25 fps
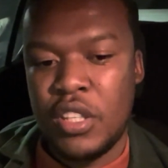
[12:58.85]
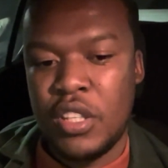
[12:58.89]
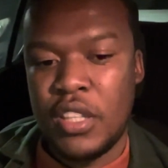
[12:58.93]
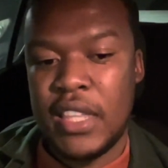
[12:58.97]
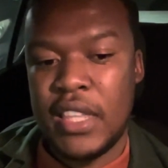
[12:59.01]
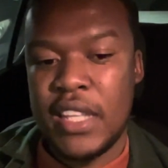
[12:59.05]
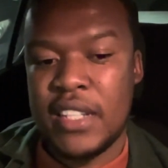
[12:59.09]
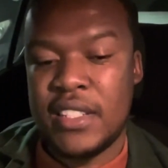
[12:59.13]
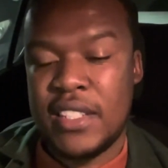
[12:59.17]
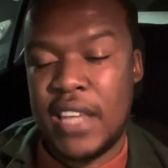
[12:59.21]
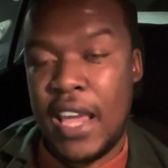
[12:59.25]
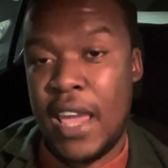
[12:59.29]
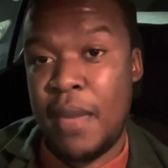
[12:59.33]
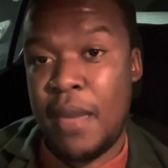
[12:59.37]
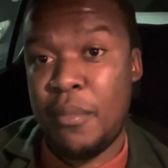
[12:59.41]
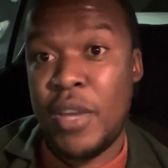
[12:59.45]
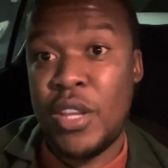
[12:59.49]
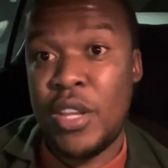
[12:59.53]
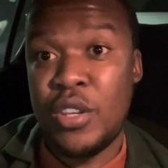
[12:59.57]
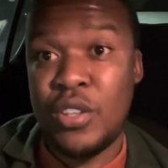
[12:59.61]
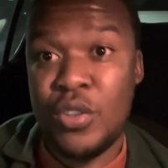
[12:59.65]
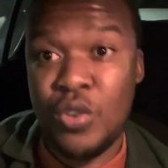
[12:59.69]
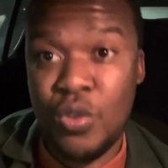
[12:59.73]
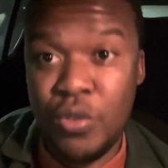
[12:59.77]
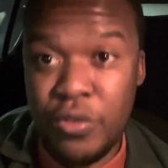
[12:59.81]
the time I
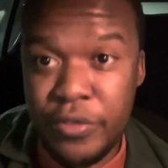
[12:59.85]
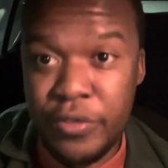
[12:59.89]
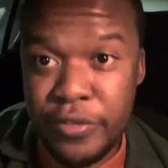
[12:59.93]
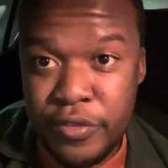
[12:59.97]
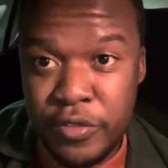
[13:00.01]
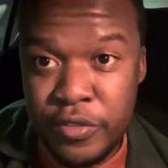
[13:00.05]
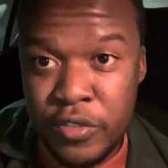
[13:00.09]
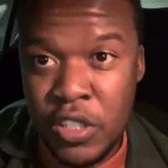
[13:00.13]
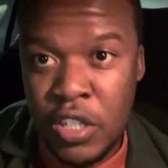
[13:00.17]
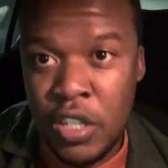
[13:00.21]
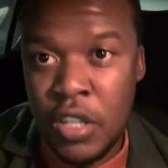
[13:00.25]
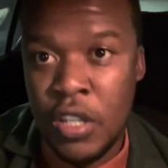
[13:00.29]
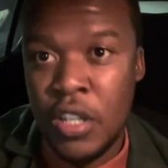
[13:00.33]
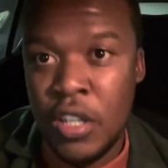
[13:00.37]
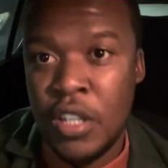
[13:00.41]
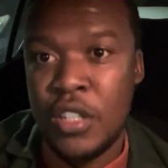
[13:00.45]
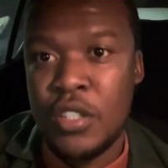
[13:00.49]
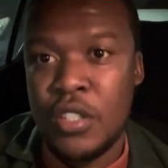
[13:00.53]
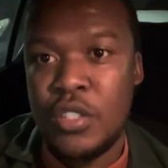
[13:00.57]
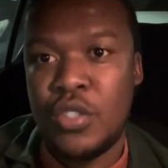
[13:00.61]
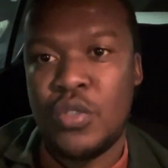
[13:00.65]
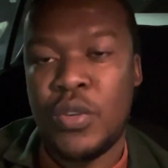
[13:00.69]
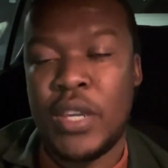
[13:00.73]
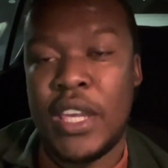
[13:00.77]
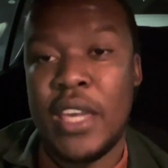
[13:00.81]
drove
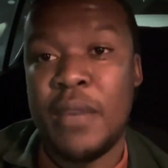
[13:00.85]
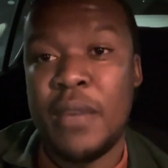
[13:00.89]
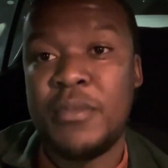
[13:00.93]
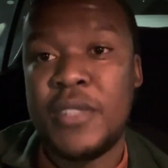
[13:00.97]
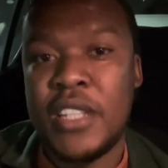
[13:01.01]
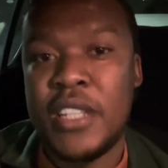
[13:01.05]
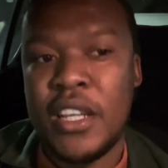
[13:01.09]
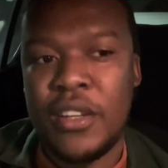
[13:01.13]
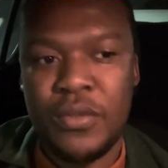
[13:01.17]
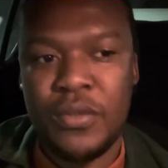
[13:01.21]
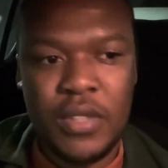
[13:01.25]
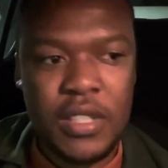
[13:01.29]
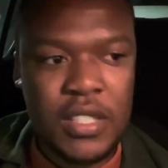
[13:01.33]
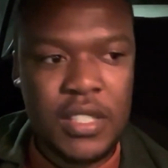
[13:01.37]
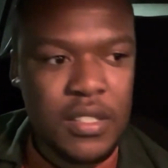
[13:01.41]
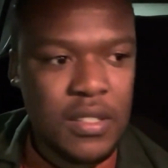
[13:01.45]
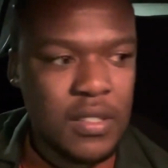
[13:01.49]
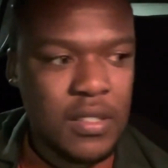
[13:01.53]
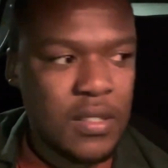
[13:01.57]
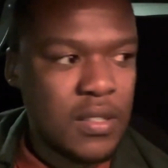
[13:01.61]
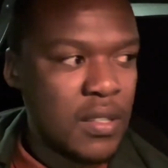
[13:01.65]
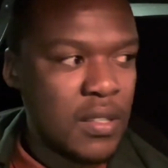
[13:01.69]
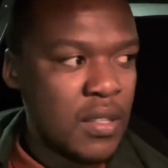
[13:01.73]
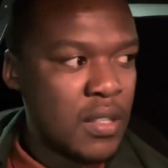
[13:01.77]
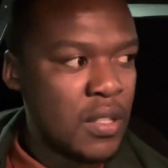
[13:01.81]
to Cape Town with this.